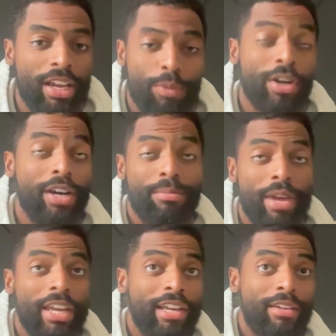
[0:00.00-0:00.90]
it wouldn't
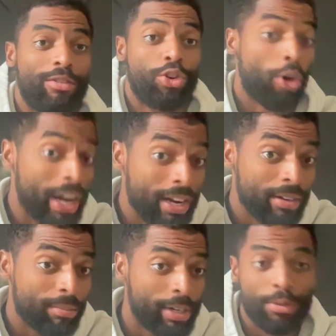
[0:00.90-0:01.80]
make it great,
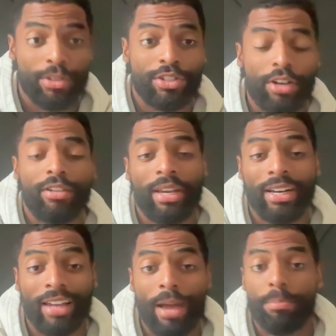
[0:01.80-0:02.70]
but it would certainly
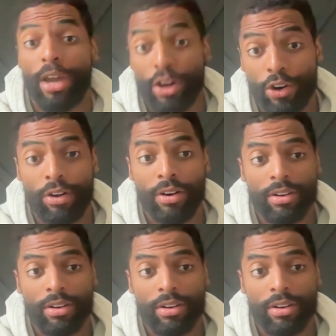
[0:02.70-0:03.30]
make it a lot better.